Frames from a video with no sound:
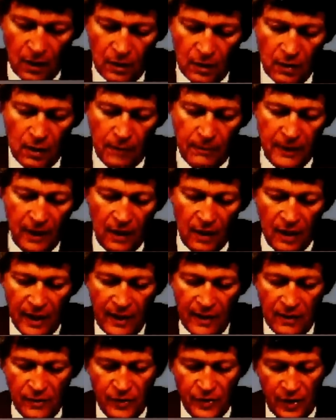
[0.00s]
a little bit
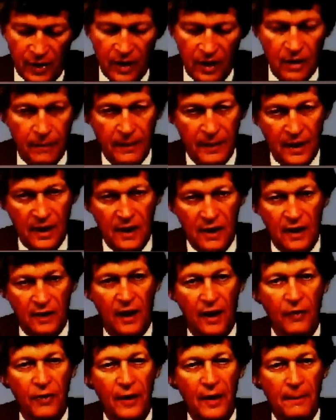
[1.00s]
later to come in,
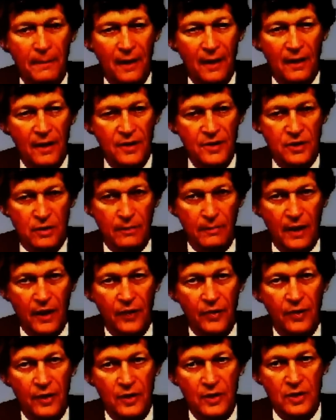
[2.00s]
and I think because their
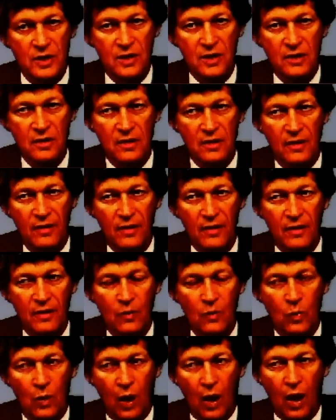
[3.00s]
methods
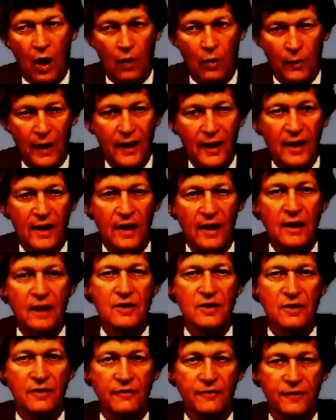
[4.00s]
were already
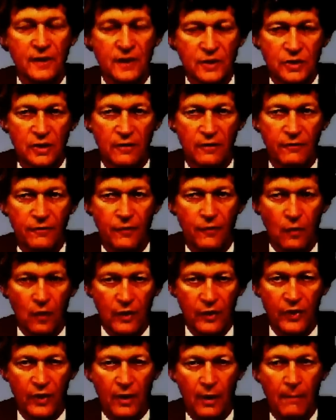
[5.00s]
sufficient
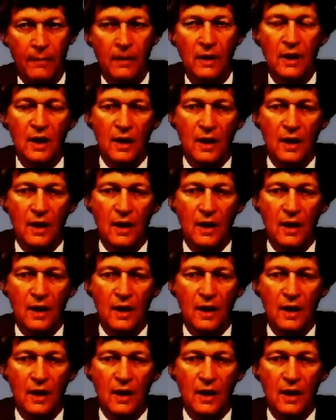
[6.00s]
for them.